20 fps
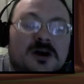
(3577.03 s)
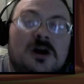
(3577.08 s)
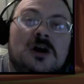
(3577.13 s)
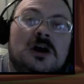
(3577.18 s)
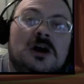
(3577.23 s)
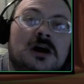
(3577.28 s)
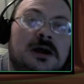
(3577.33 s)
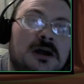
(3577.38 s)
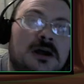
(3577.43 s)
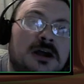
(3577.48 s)

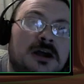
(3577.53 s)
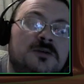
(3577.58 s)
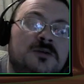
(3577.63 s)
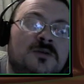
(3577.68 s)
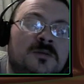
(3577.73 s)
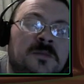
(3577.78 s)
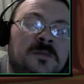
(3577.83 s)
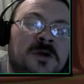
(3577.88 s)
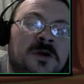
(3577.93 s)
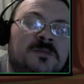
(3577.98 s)
I do
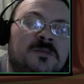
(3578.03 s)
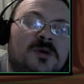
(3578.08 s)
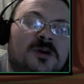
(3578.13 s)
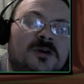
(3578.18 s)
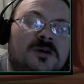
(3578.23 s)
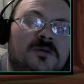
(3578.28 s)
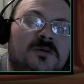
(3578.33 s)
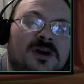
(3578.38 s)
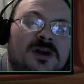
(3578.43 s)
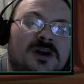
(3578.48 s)

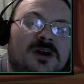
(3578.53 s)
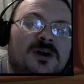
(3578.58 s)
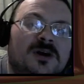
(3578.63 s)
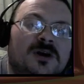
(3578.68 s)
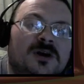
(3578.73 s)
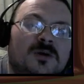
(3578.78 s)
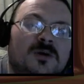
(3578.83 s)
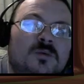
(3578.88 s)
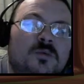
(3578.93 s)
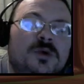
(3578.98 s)
remember
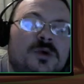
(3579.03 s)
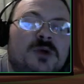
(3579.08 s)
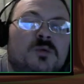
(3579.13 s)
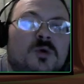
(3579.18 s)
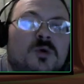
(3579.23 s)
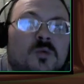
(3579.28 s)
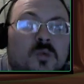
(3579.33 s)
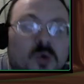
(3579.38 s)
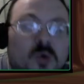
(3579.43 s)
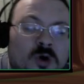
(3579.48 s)
we were
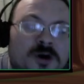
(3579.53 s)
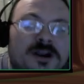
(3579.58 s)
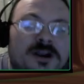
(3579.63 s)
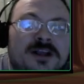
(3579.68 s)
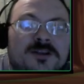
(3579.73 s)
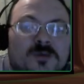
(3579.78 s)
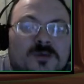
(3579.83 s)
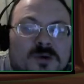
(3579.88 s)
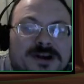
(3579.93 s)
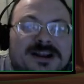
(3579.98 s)
warning
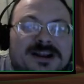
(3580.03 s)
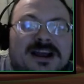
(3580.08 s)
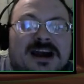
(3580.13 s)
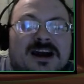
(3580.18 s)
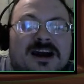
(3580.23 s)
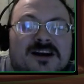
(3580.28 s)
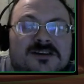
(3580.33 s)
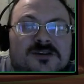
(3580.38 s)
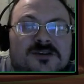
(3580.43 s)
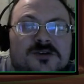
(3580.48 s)
the one
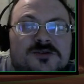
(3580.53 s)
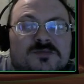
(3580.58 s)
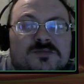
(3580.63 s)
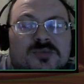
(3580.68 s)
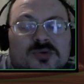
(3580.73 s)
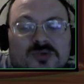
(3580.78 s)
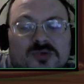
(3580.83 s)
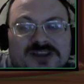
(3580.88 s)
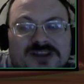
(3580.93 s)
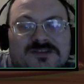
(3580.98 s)
character who's
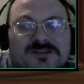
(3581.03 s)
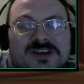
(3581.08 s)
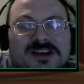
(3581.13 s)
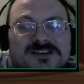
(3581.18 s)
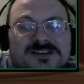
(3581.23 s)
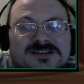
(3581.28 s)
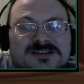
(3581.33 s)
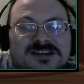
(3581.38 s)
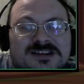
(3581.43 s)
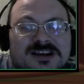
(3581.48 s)

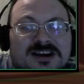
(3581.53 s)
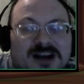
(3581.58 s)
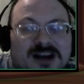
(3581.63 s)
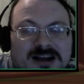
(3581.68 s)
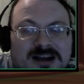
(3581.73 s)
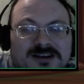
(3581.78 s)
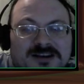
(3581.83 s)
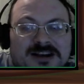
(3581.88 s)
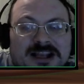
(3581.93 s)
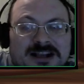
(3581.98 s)
previously
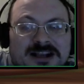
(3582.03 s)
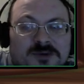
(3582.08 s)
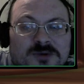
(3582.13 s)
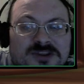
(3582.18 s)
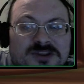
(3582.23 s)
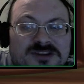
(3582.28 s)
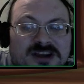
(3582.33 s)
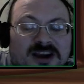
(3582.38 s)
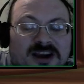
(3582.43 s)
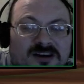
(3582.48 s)
gotten in
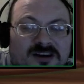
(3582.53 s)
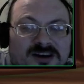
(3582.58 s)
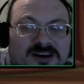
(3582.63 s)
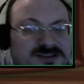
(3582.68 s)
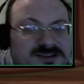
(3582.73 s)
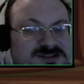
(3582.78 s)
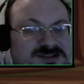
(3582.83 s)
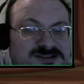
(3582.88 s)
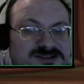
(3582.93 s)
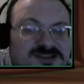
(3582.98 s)
with
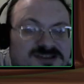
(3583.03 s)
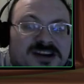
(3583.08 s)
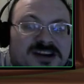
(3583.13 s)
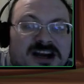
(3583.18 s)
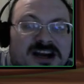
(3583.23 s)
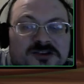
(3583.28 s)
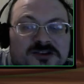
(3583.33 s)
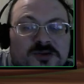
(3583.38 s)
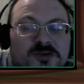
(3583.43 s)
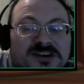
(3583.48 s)
terrorists
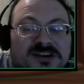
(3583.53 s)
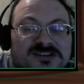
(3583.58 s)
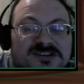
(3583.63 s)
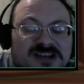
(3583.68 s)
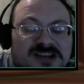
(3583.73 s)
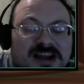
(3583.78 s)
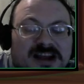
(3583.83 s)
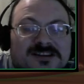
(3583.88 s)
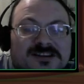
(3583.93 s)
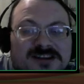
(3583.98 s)
not join a
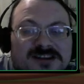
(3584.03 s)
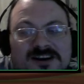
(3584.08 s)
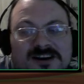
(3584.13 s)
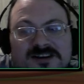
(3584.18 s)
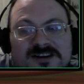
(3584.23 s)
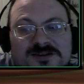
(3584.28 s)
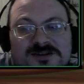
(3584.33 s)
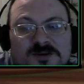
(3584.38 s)
second terrorist